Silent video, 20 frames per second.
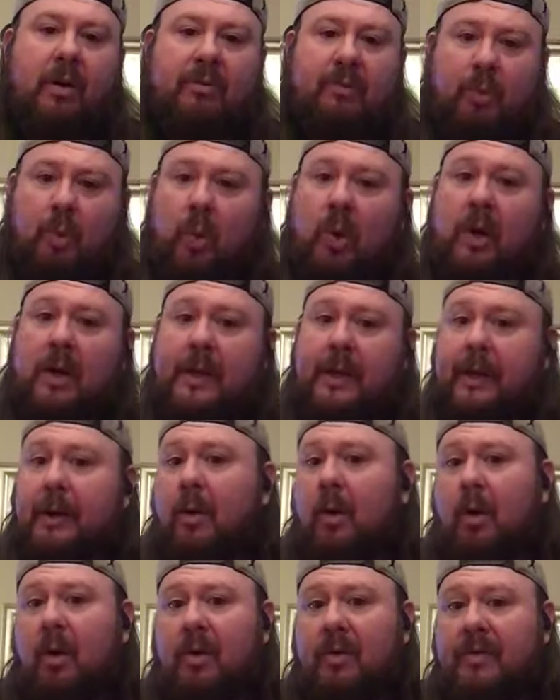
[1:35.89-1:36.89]
working
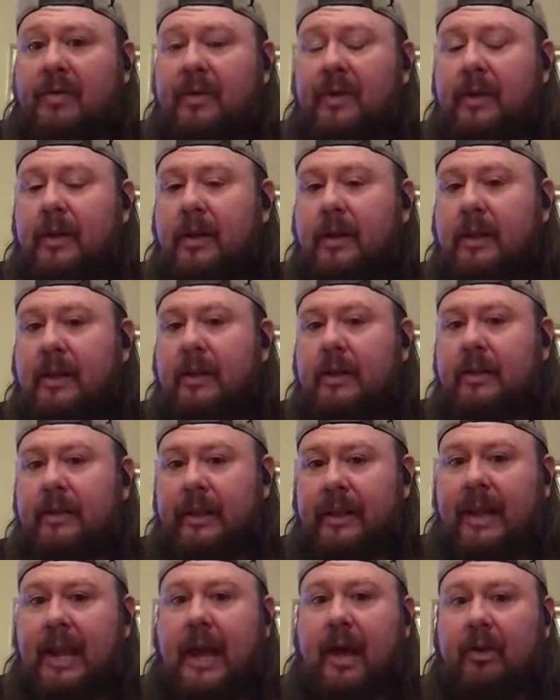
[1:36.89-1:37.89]
off
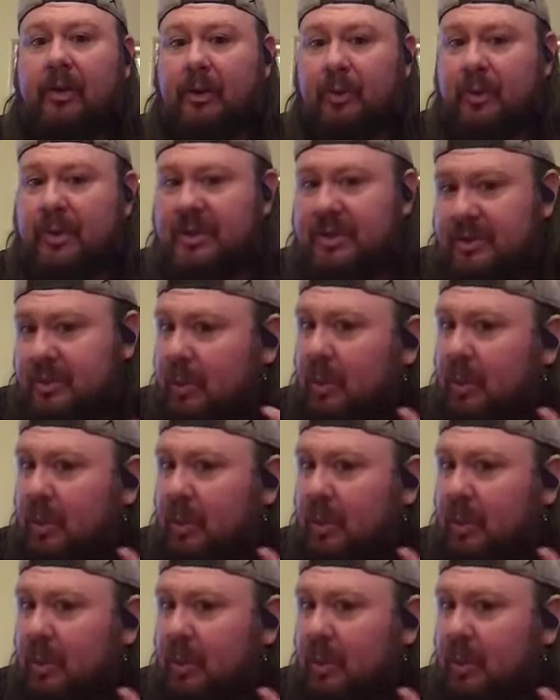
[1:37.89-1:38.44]
the calories